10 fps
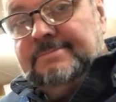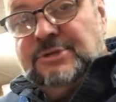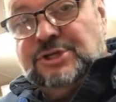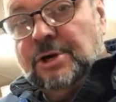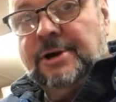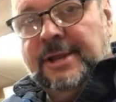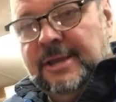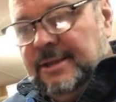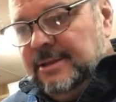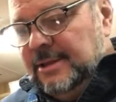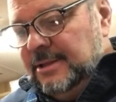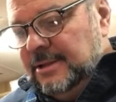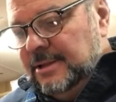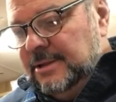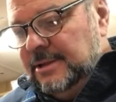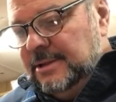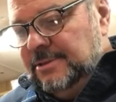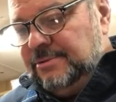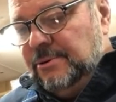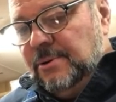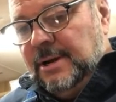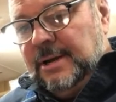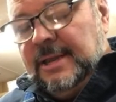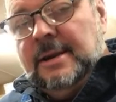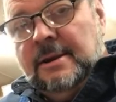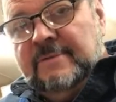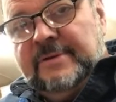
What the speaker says: journey through getting off of